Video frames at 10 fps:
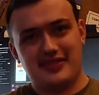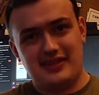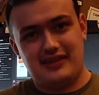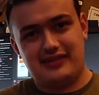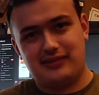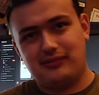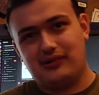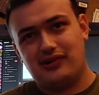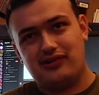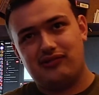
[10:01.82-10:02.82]
things that will
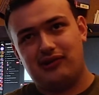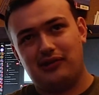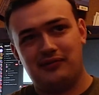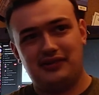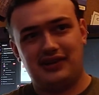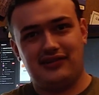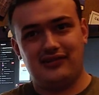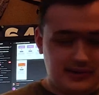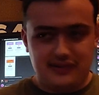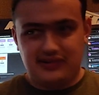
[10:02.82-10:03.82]
also help channel.
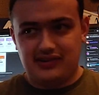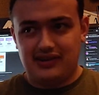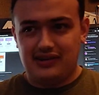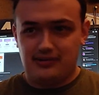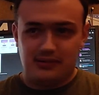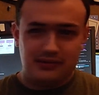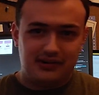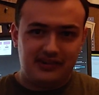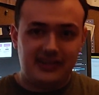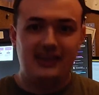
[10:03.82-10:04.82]
Basically, what I'm trying
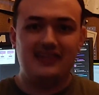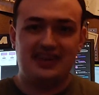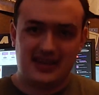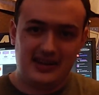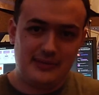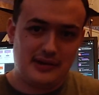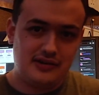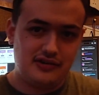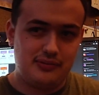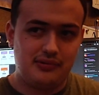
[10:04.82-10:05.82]
to say is any amount of
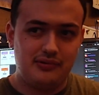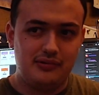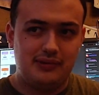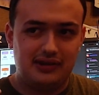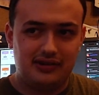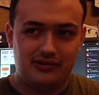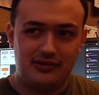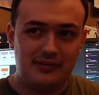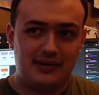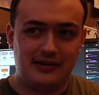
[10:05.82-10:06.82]
support would be
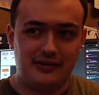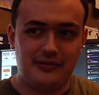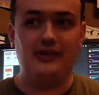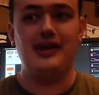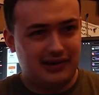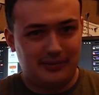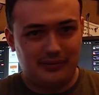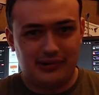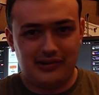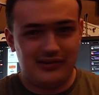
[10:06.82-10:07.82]
extremely helpful.
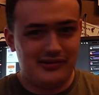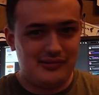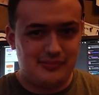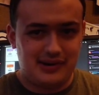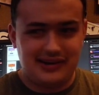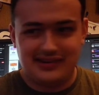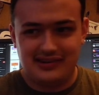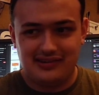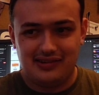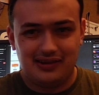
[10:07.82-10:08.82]
Also,
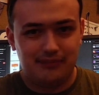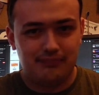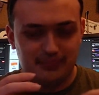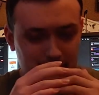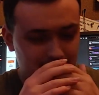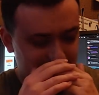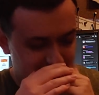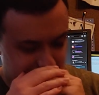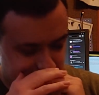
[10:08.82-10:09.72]
monetarily, please